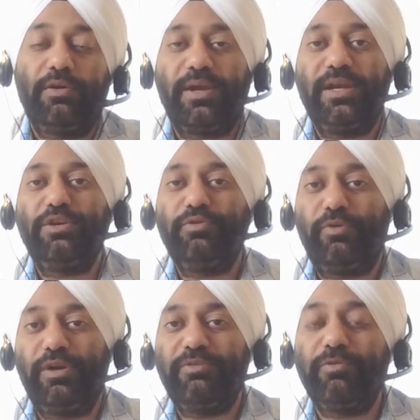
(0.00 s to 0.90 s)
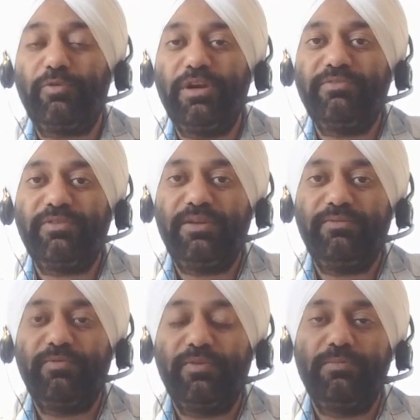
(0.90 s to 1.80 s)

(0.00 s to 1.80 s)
Now, getting to 44, 45 in